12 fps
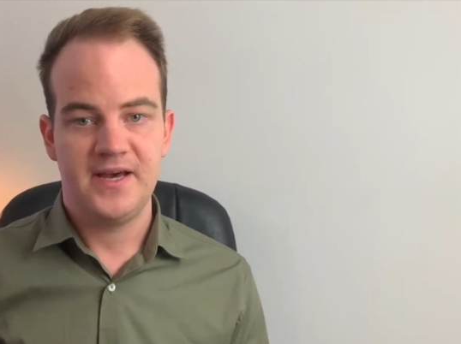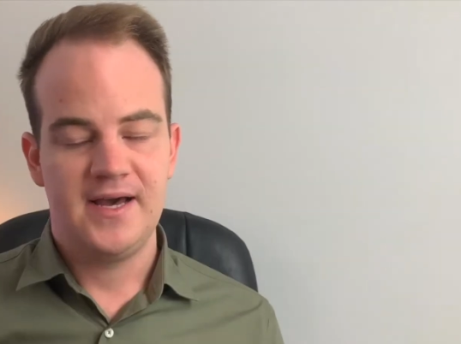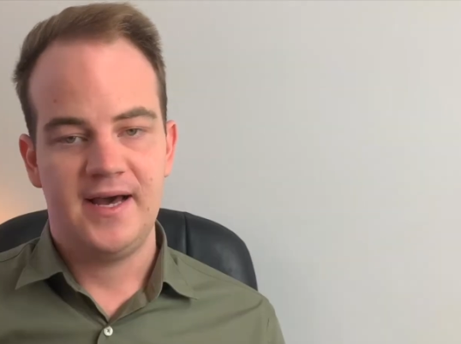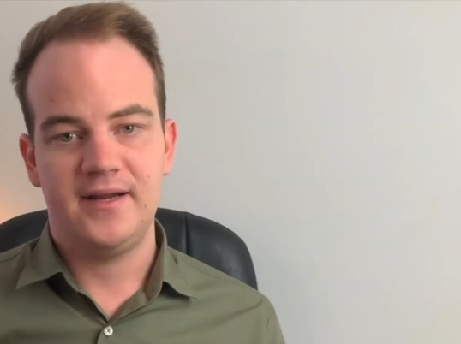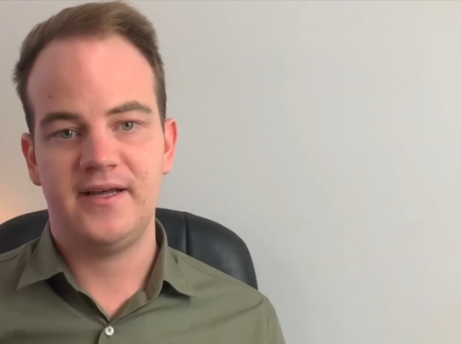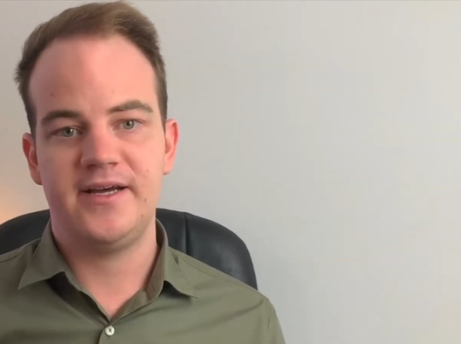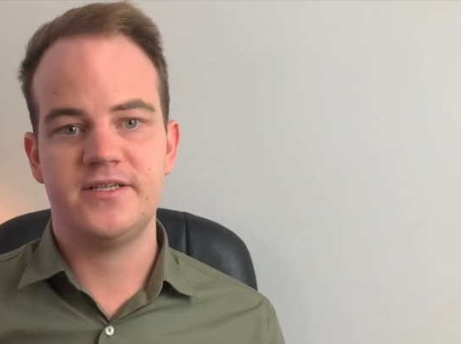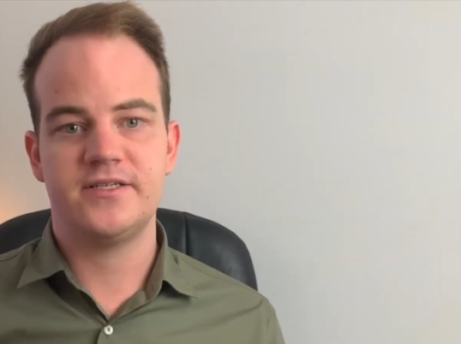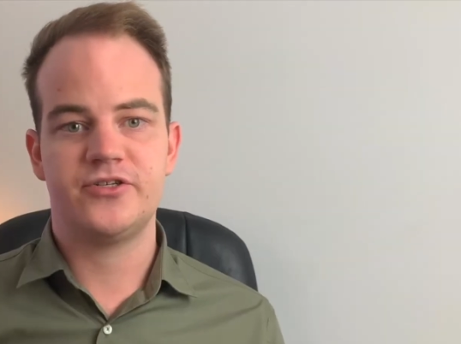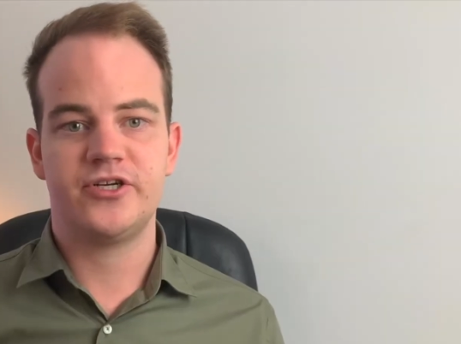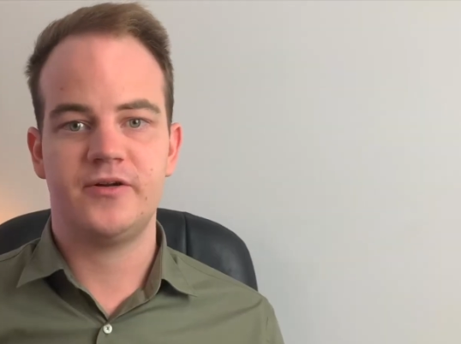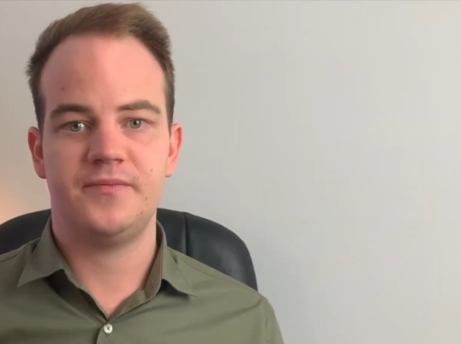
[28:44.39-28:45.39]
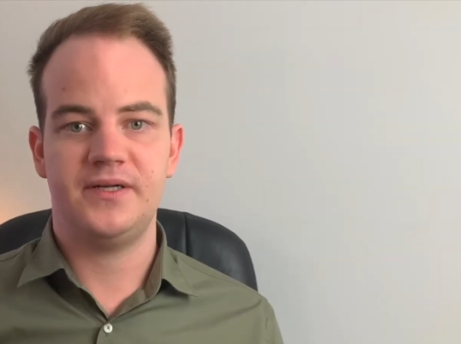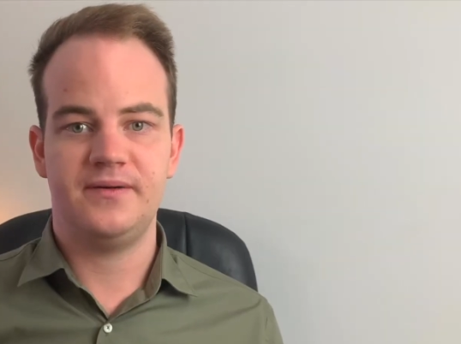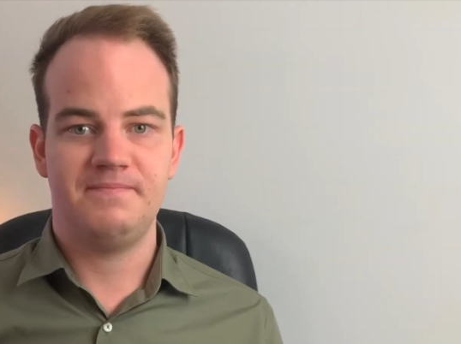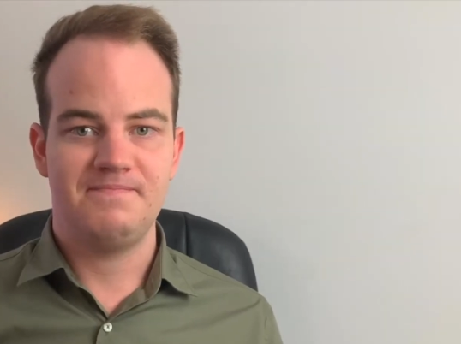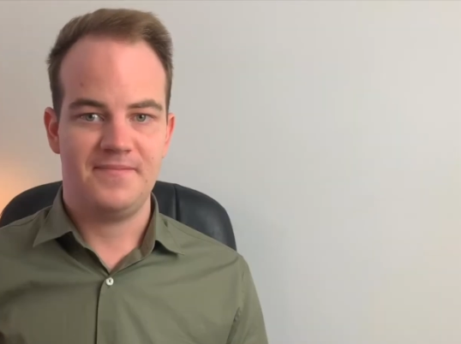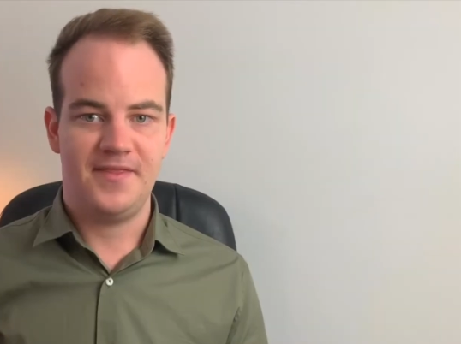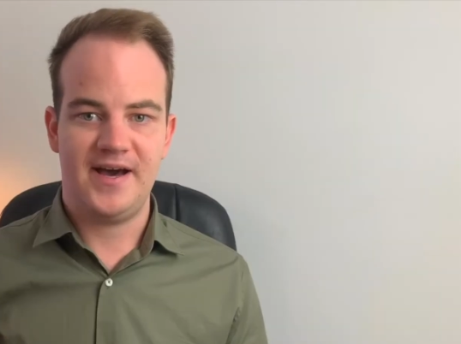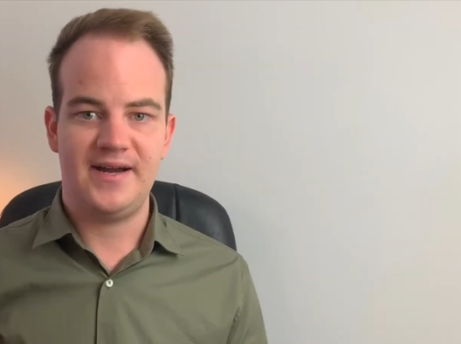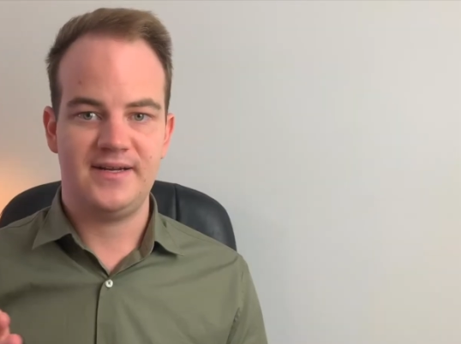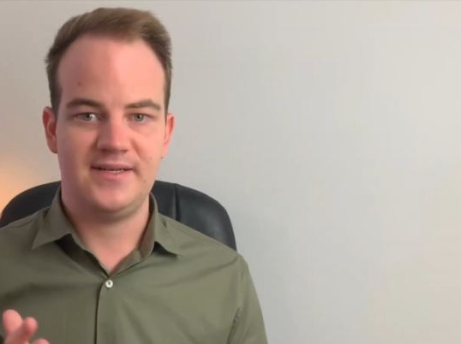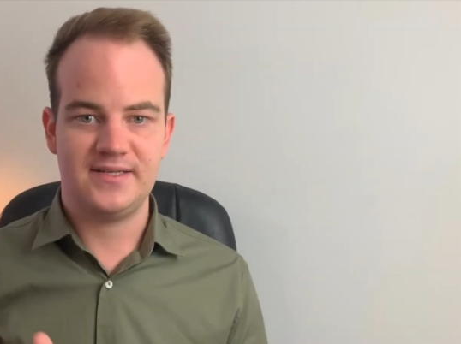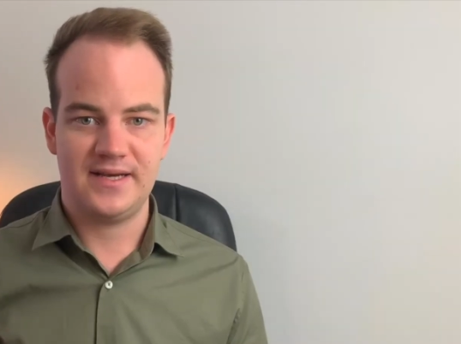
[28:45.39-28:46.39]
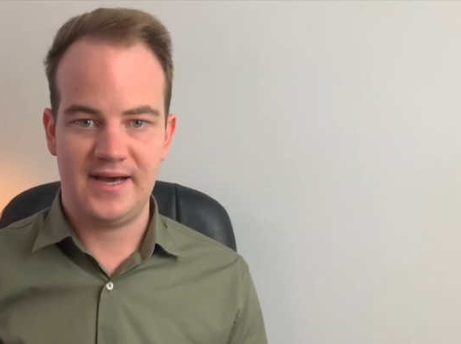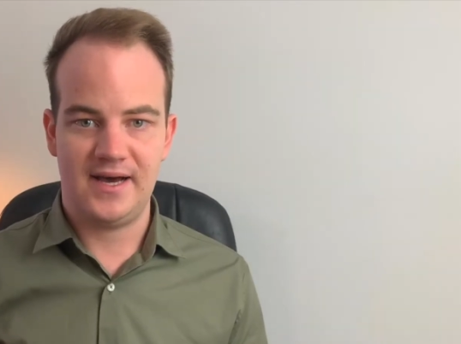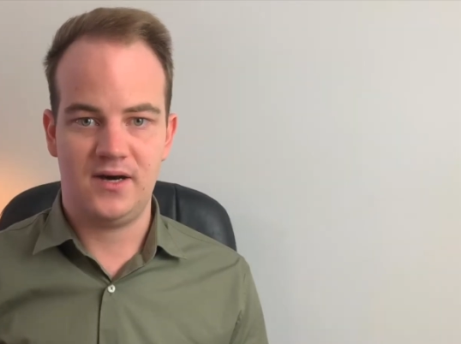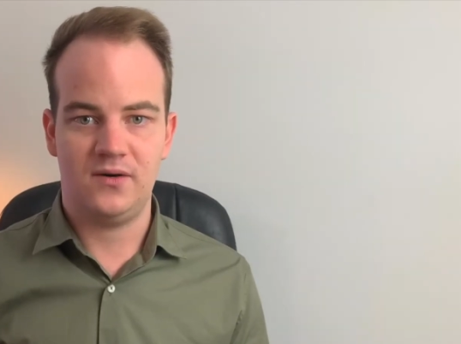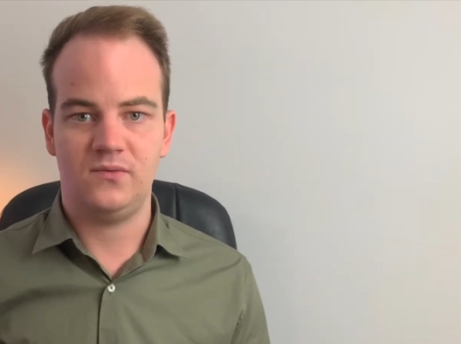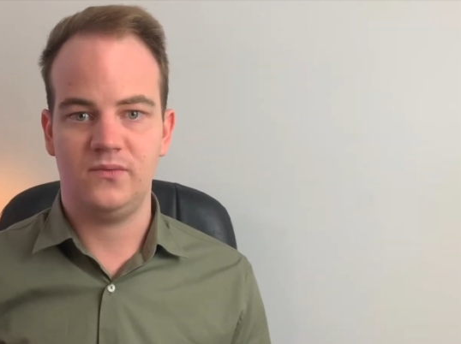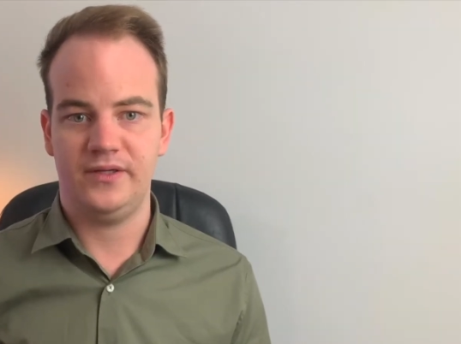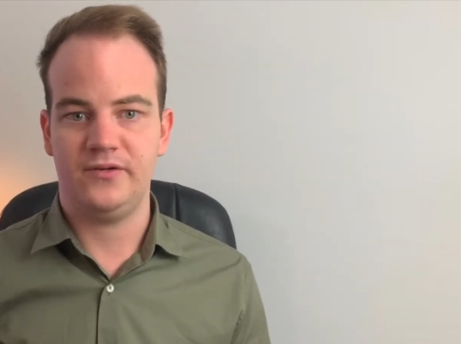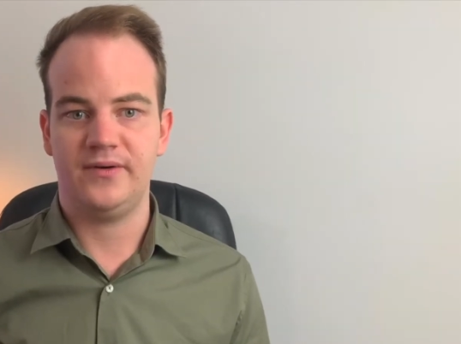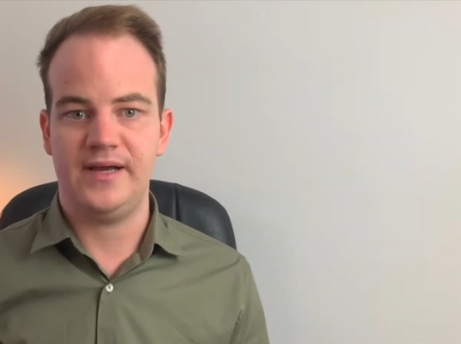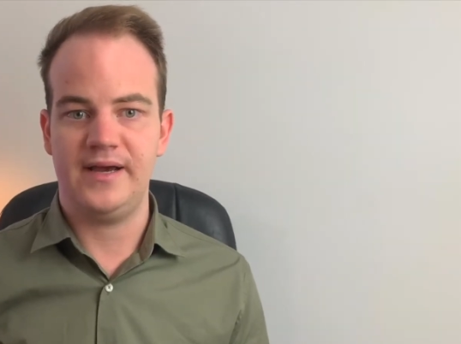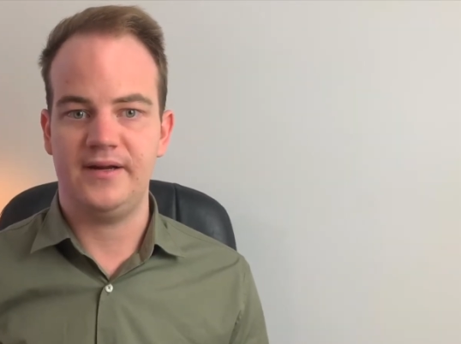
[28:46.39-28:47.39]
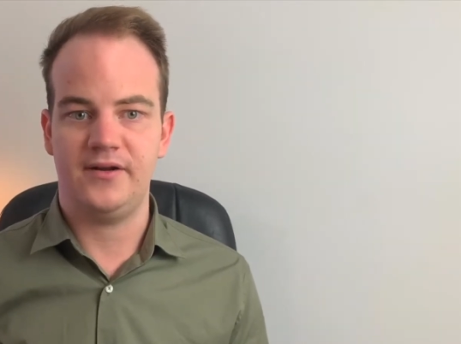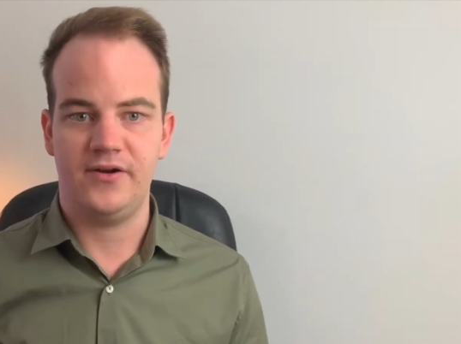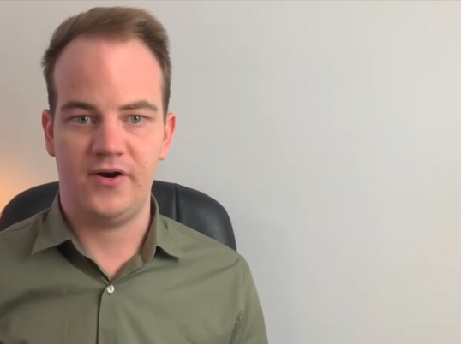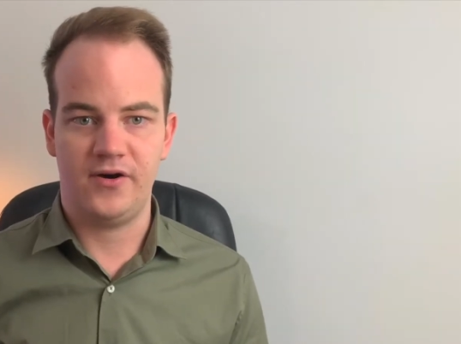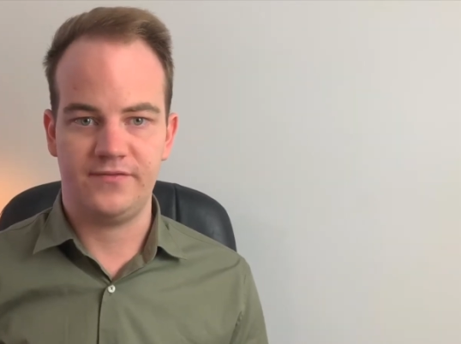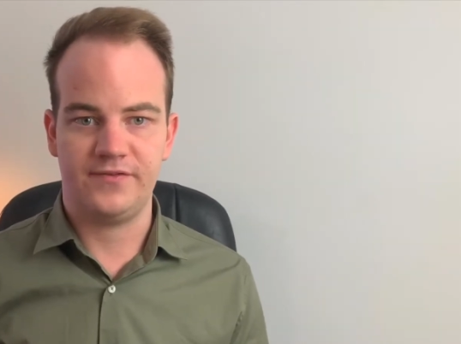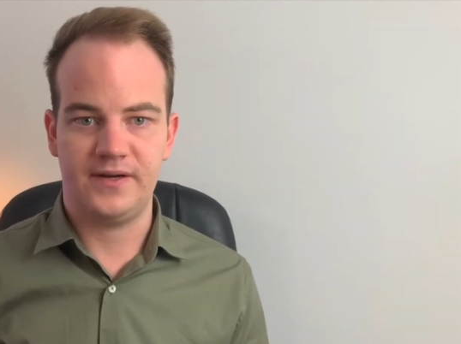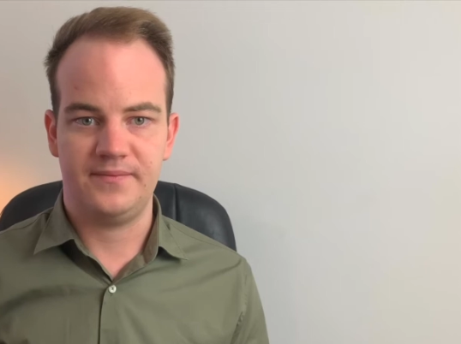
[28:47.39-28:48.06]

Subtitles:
And ladies and gentlemen, that is how we create an offer.